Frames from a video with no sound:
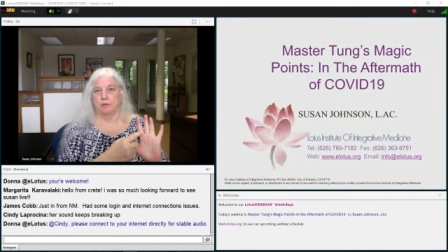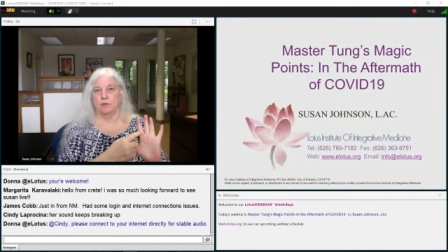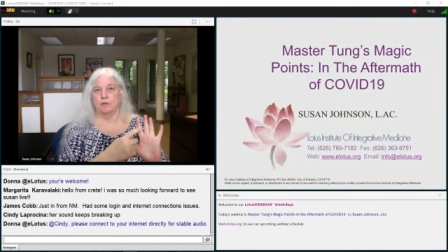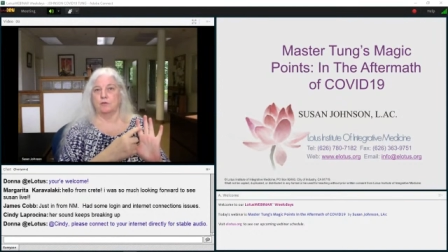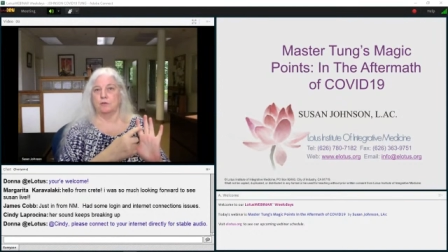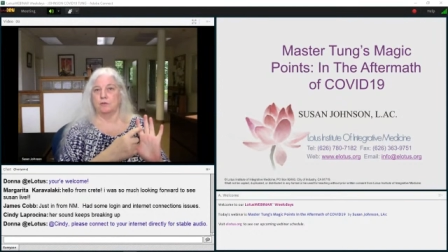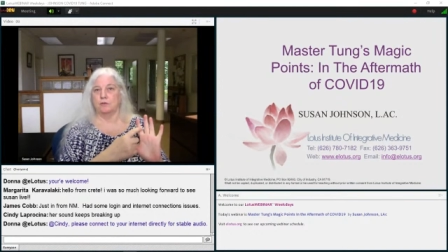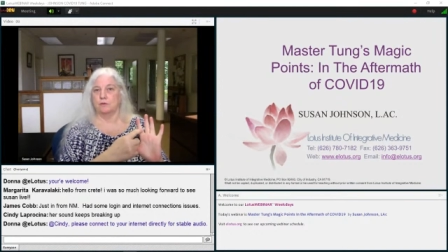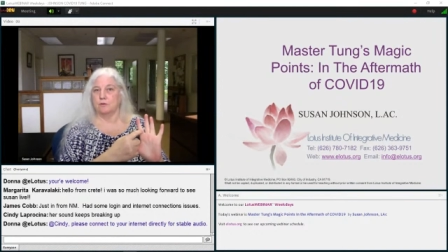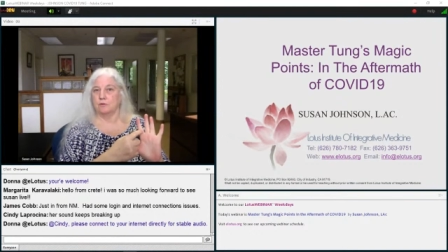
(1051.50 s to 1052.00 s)
You can
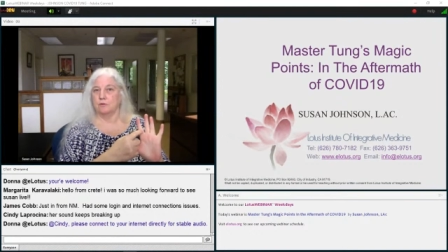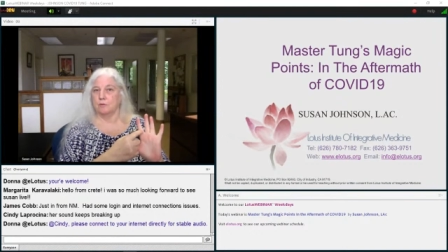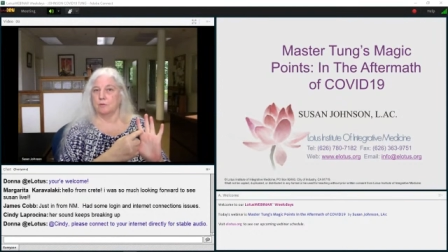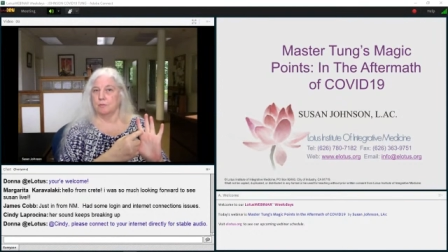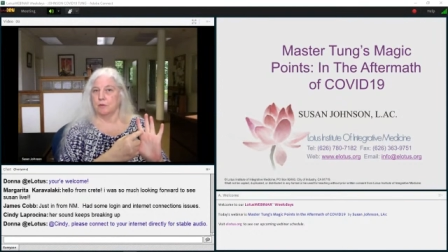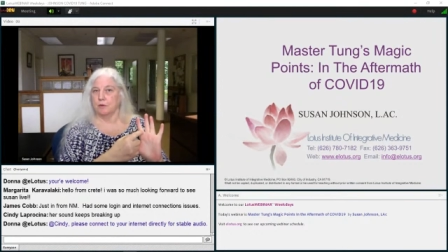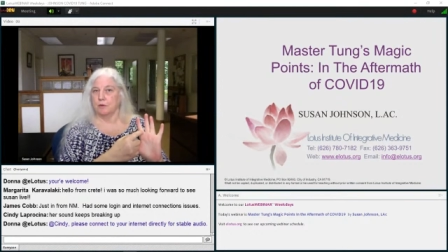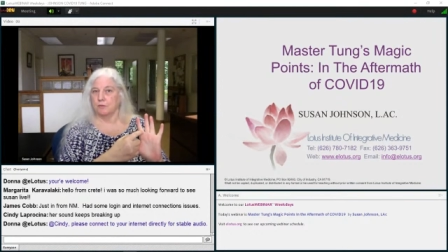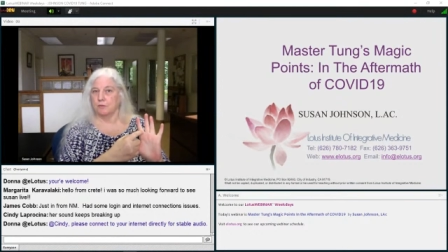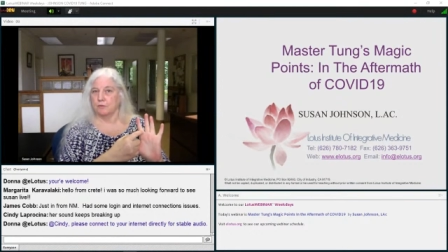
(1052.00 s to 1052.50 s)
just do the
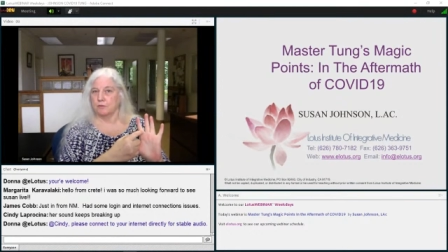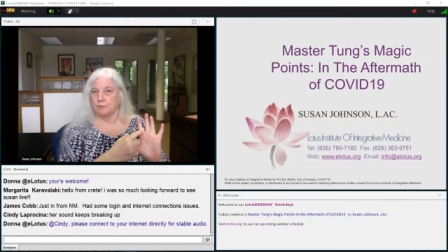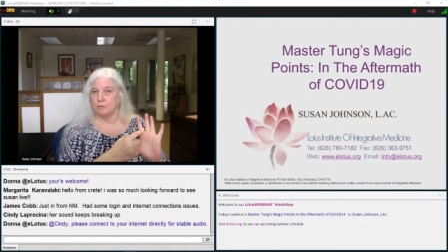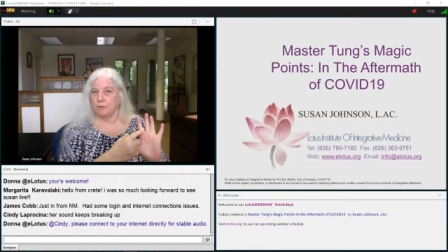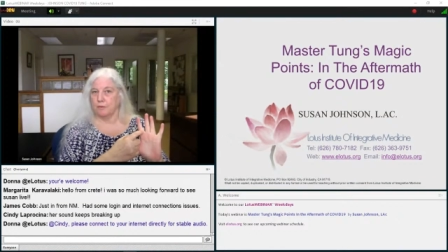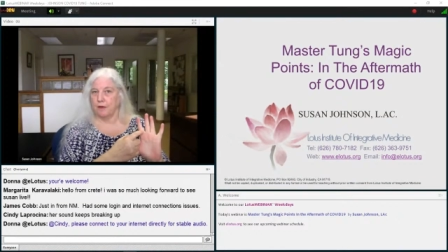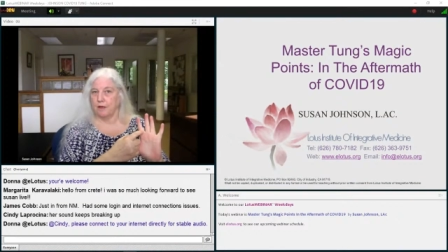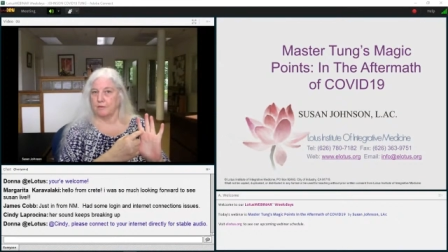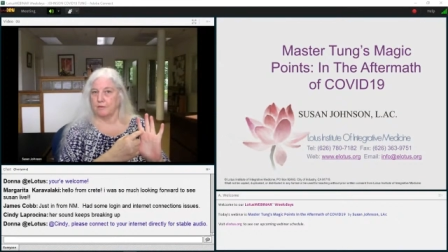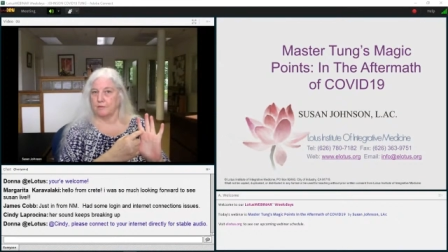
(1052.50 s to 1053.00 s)
most
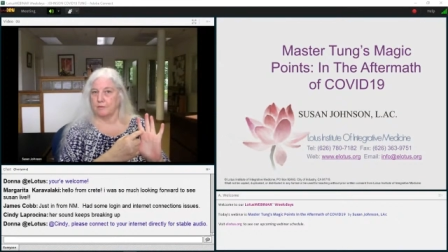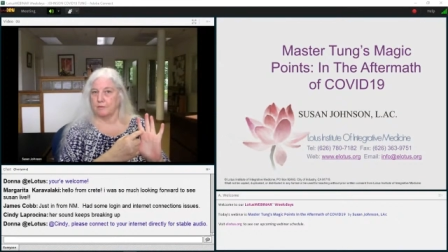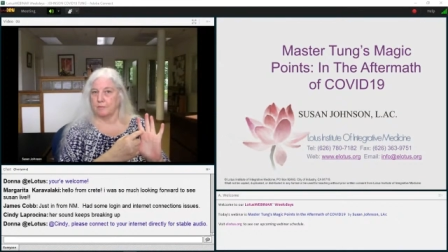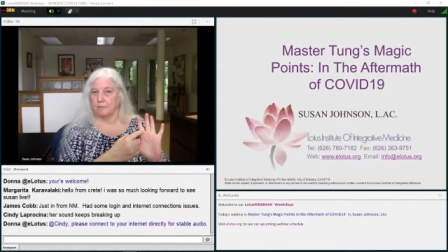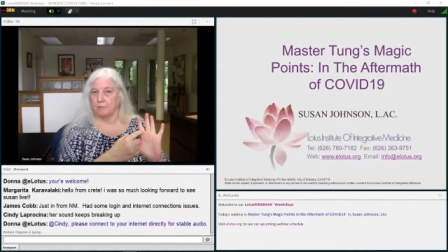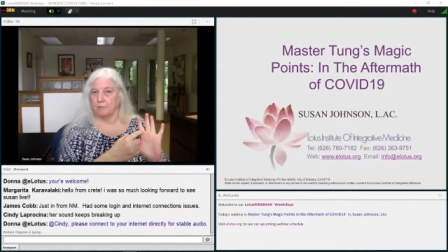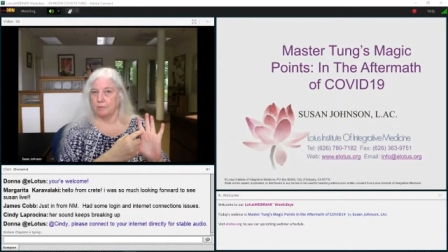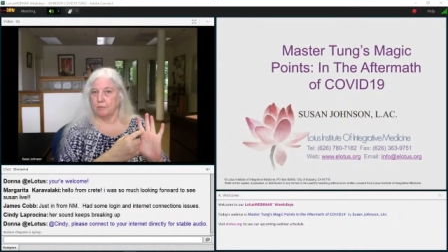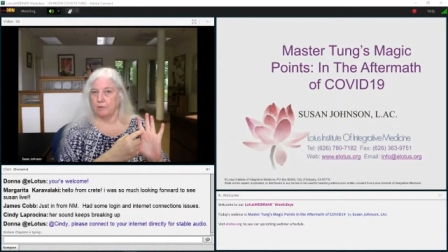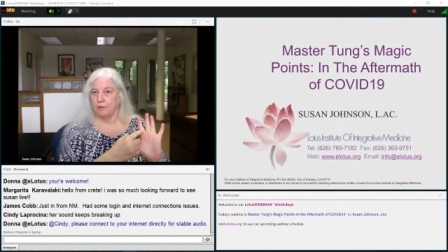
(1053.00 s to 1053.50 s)

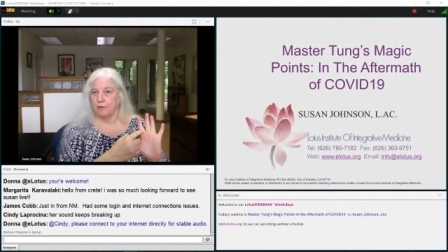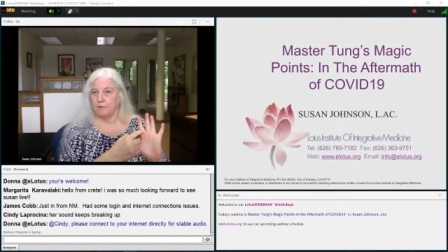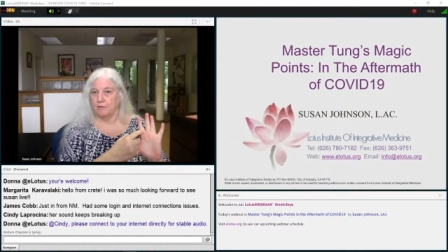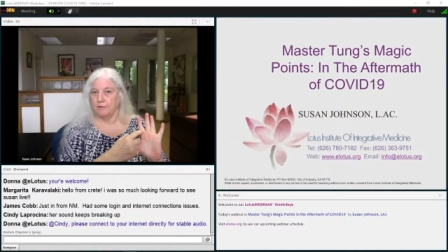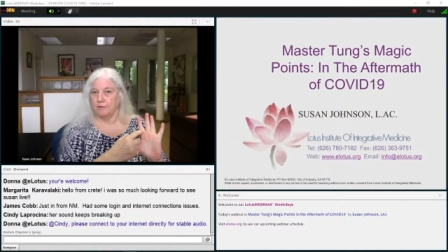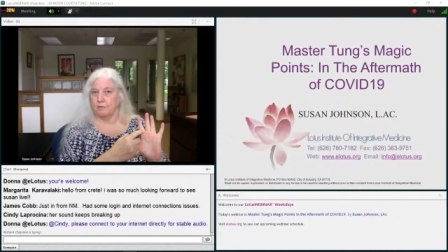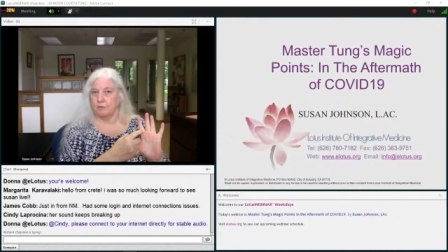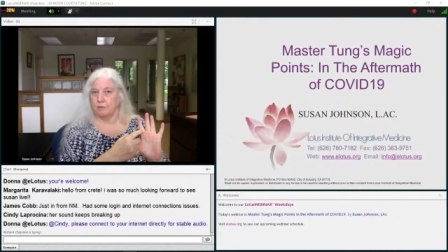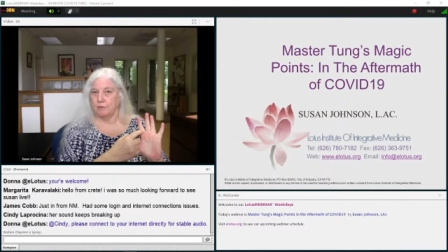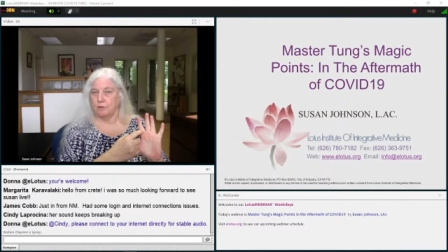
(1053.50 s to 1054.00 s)
proximal
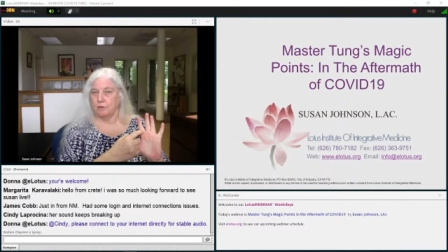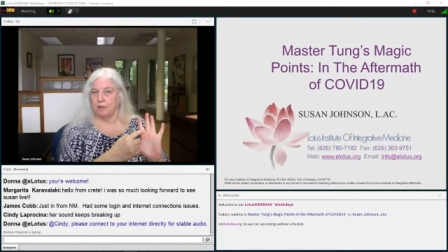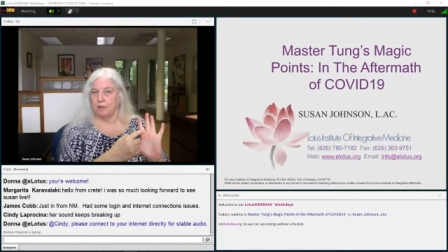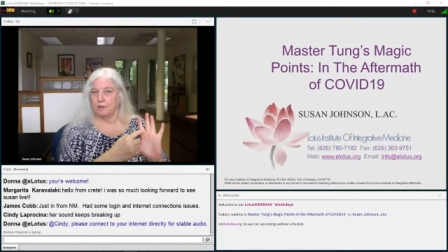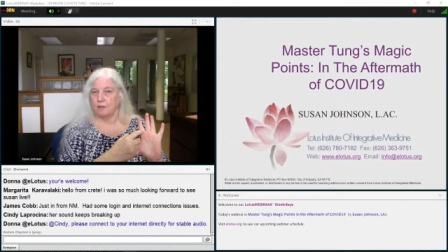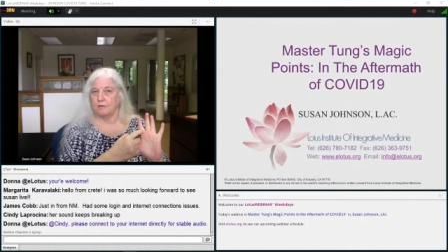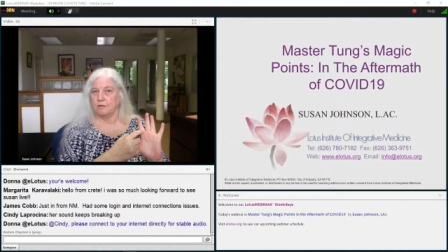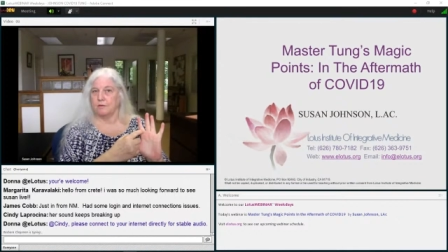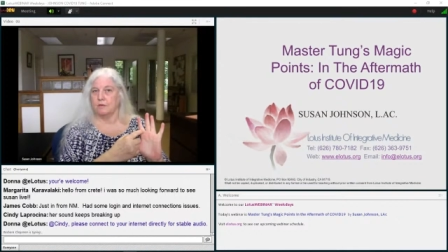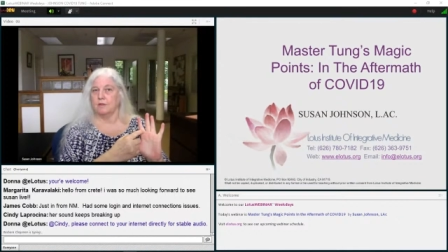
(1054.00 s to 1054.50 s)
point if you
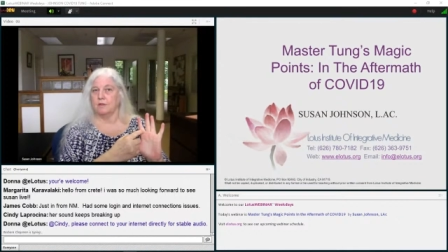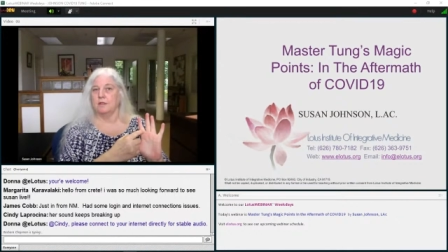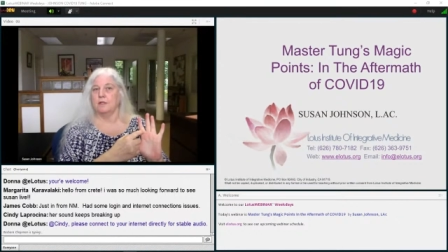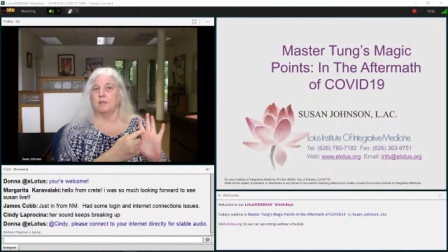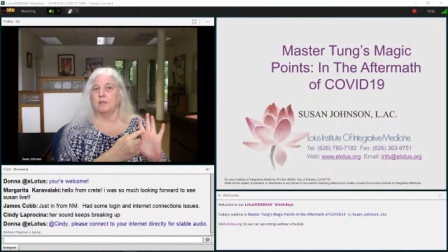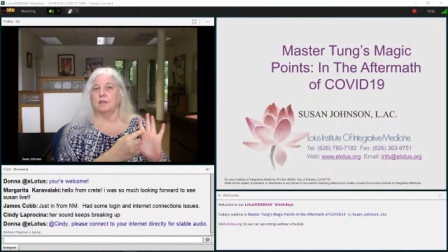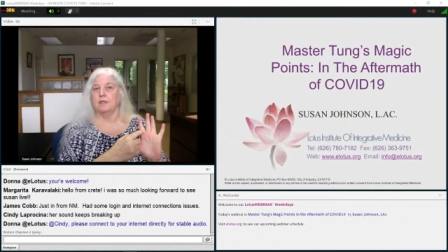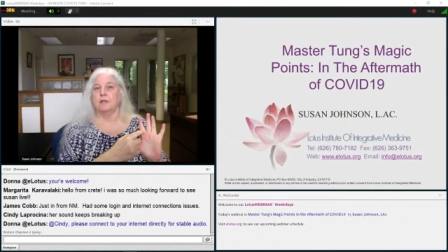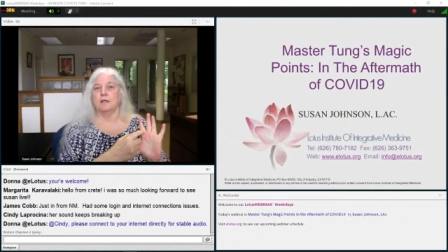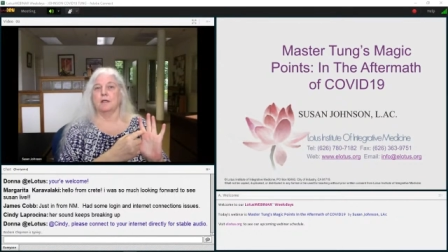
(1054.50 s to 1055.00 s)
want,
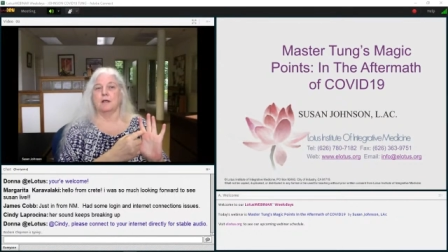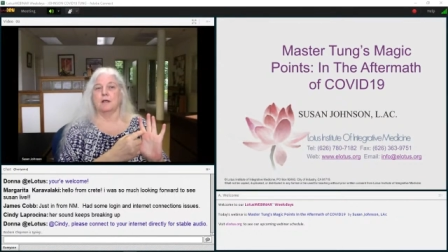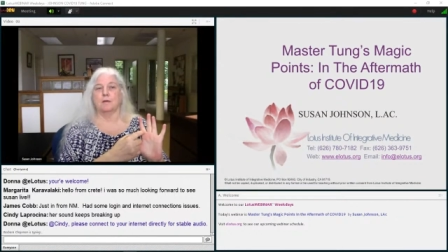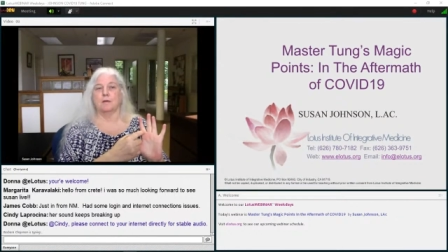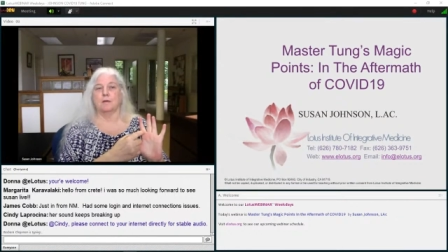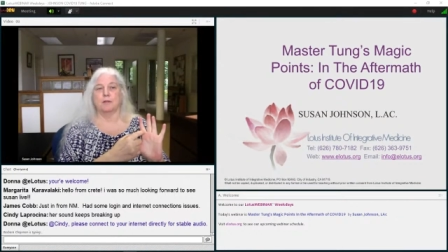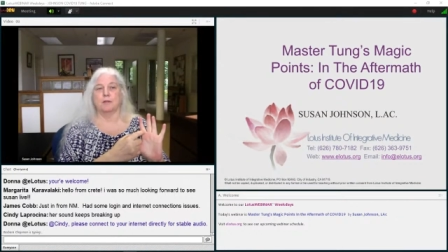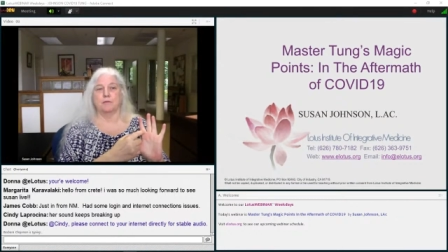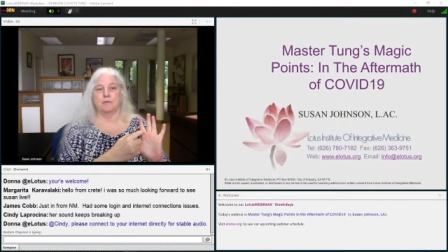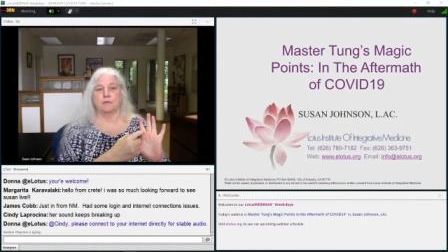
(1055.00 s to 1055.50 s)
uh,
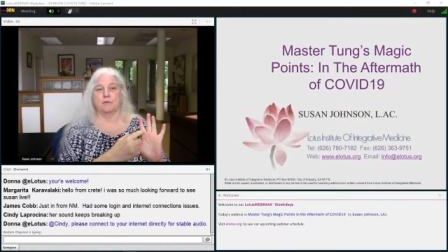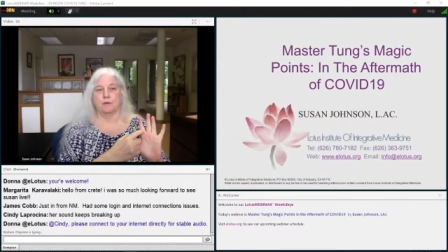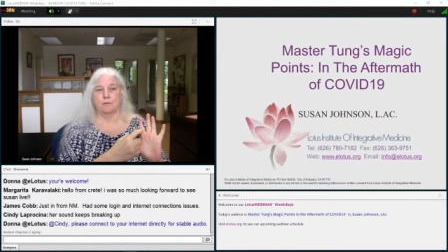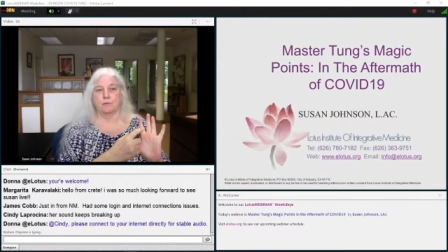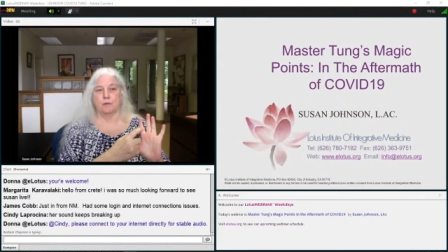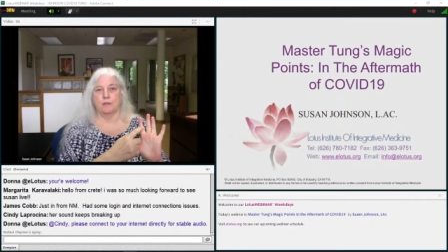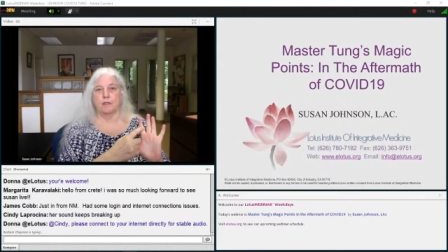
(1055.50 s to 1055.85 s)
but if they're